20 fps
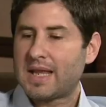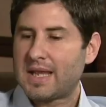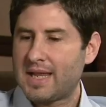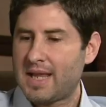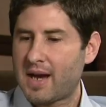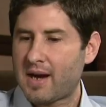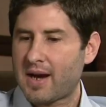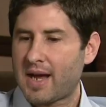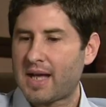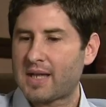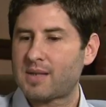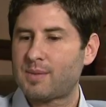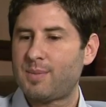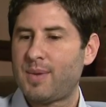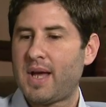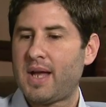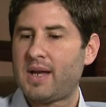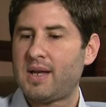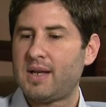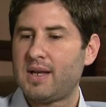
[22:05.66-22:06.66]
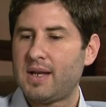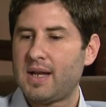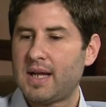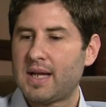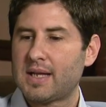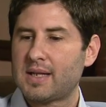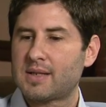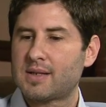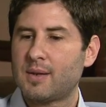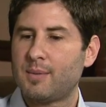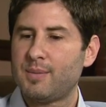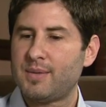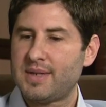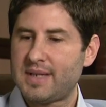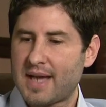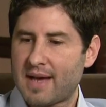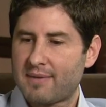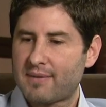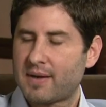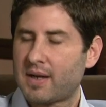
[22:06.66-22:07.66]
There has been some
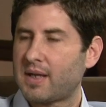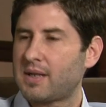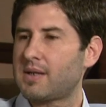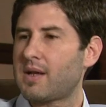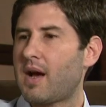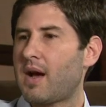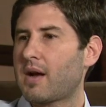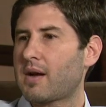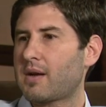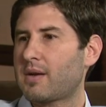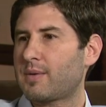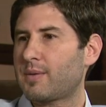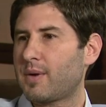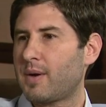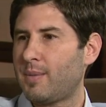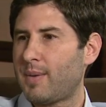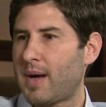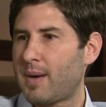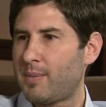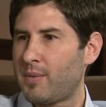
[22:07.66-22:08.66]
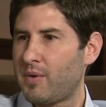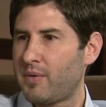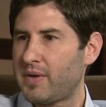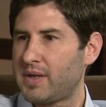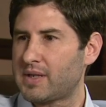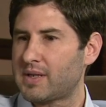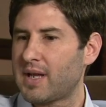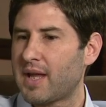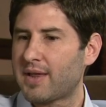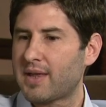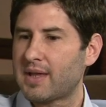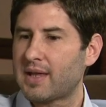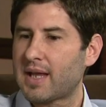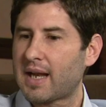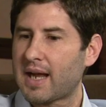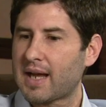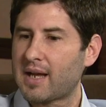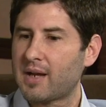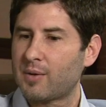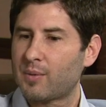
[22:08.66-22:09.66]
definite talk about movies. Nothing oh,
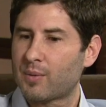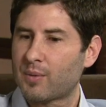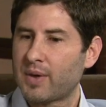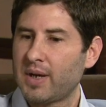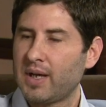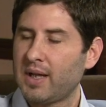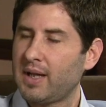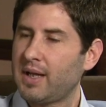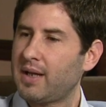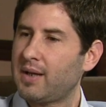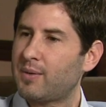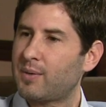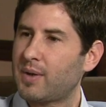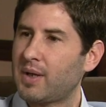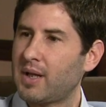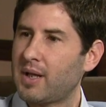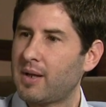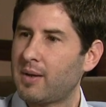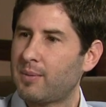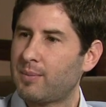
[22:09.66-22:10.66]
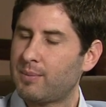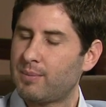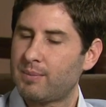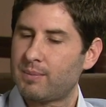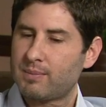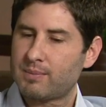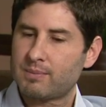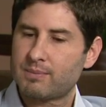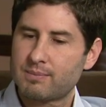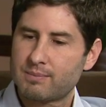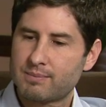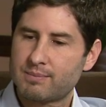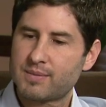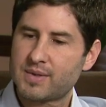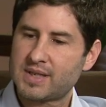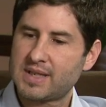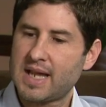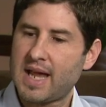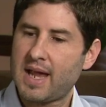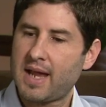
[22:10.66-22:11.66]
that I can really, great. really
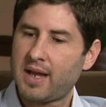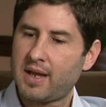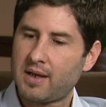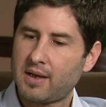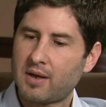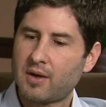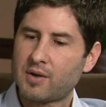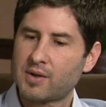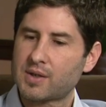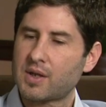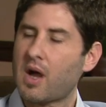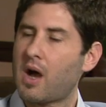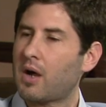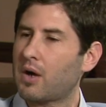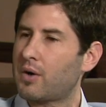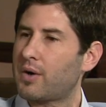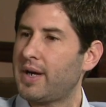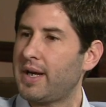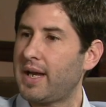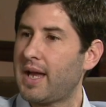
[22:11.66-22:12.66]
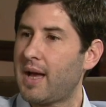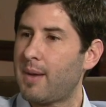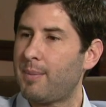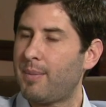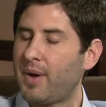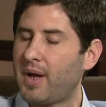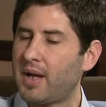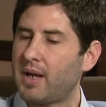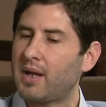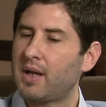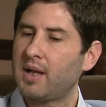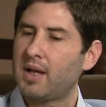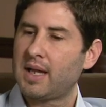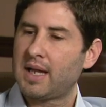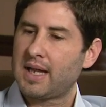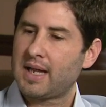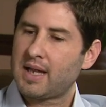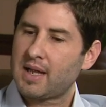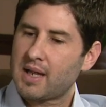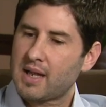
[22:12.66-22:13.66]
say, you know, is concrete yet, but
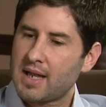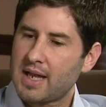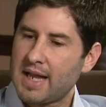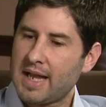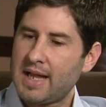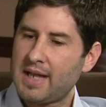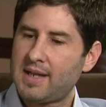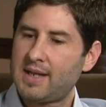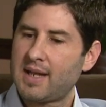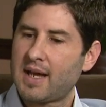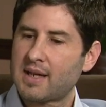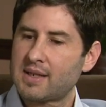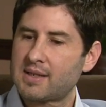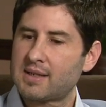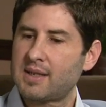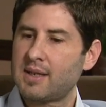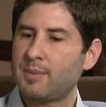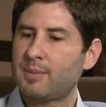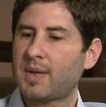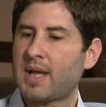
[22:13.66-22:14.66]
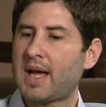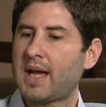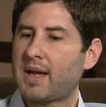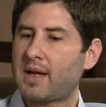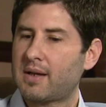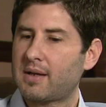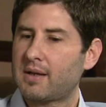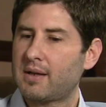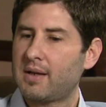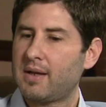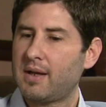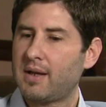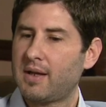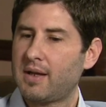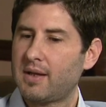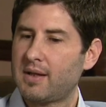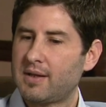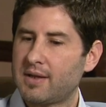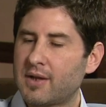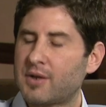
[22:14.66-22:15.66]
it does seem like
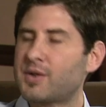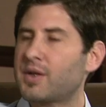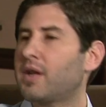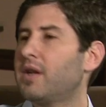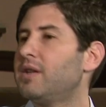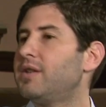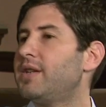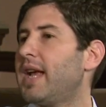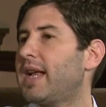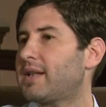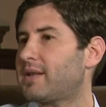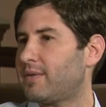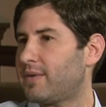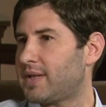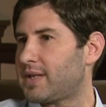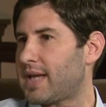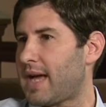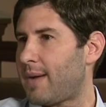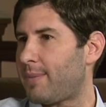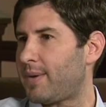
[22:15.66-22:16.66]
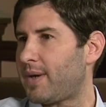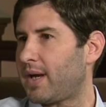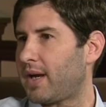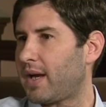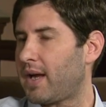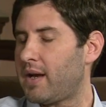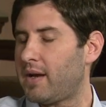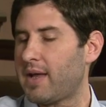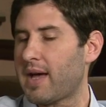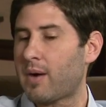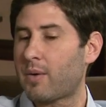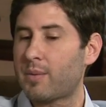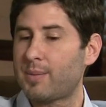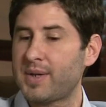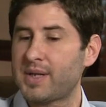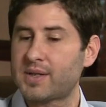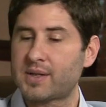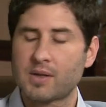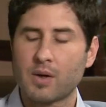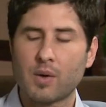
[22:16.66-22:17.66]
there's a good chance of this happening. And that would
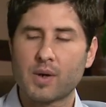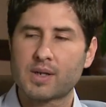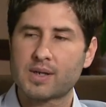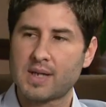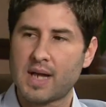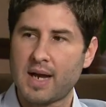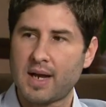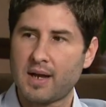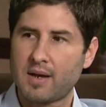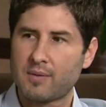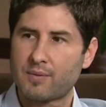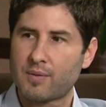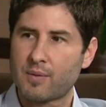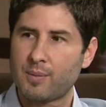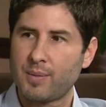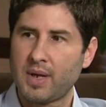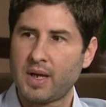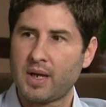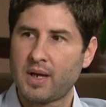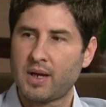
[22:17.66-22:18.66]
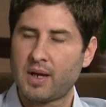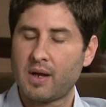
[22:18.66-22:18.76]
be so exciting for me.